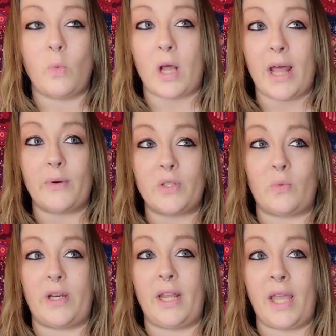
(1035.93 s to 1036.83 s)
while I
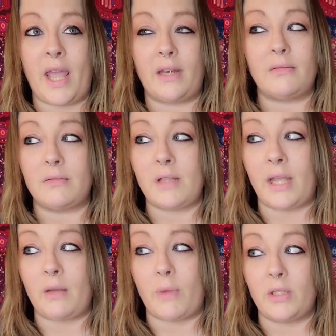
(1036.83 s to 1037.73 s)
was reading it.
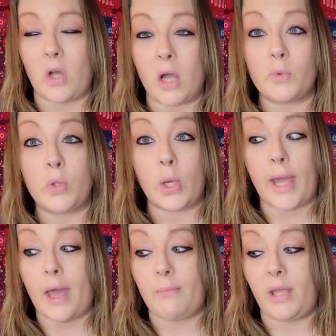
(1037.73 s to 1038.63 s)
Like, my dog would
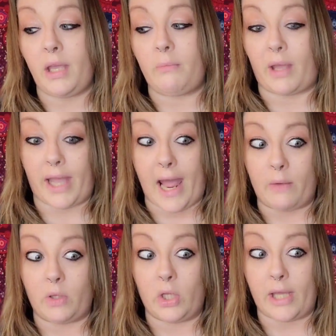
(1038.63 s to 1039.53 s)
look at me, my
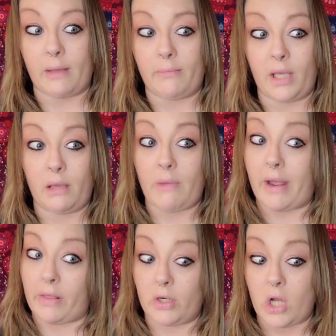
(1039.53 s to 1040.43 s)
cat would look at me,
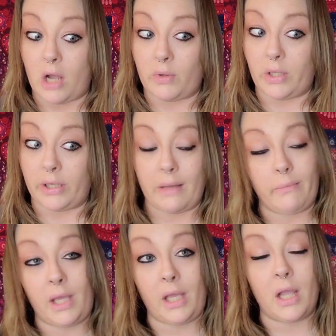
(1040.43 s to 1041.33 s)
my other dog would look
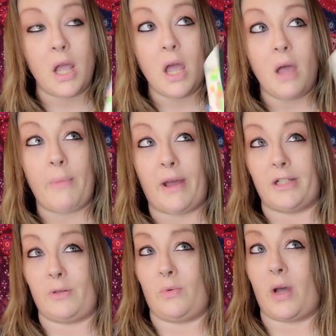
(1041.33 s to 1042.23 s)
at me, my
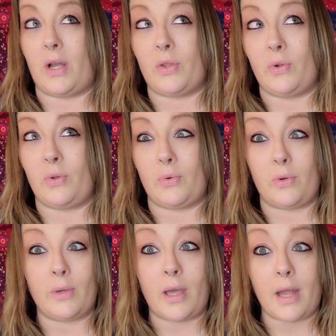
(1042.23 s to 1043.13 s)
husband would walk through the
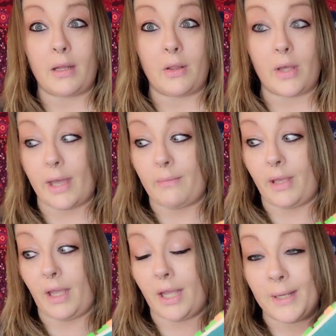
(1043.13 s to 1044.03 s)
room and kind of look at
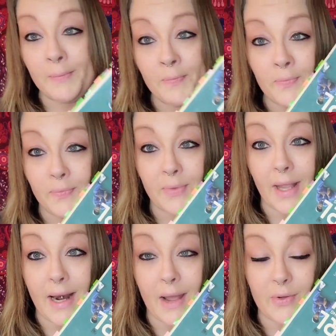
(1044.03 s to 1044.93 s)
me,
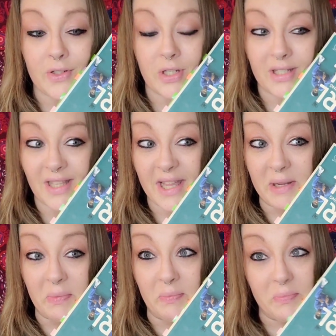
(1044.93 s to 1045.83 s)
and I was just
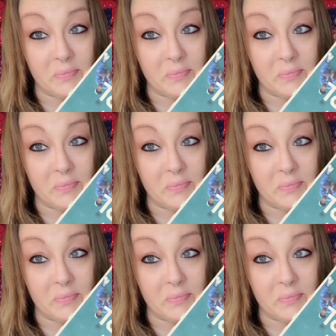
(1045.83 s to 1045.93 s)
like,